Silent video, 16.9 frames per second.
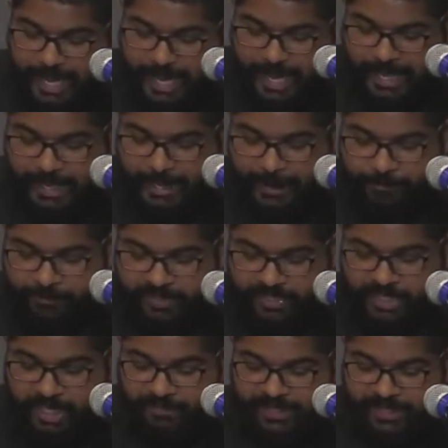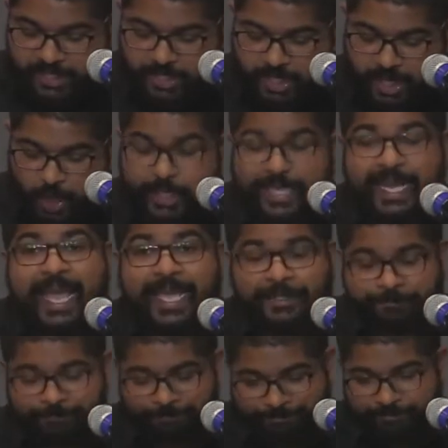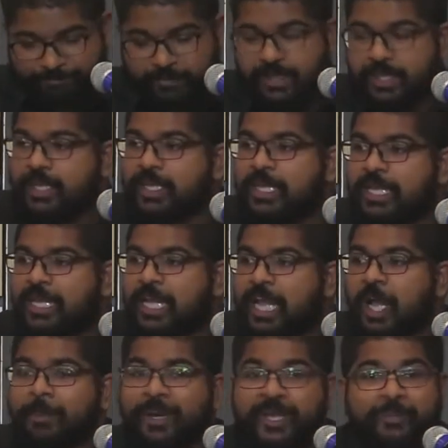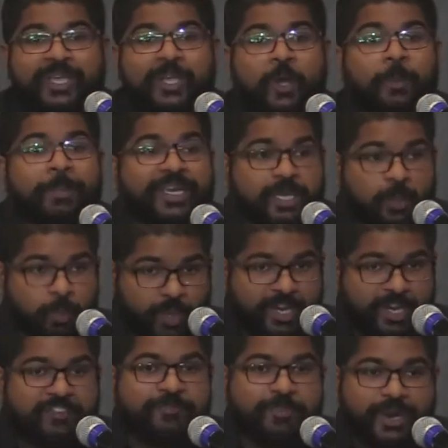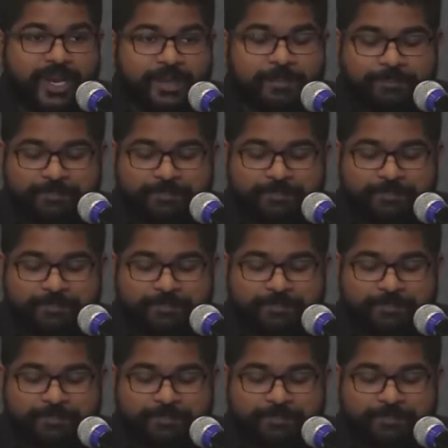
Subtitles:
the service online. How about we open in a word of prayer?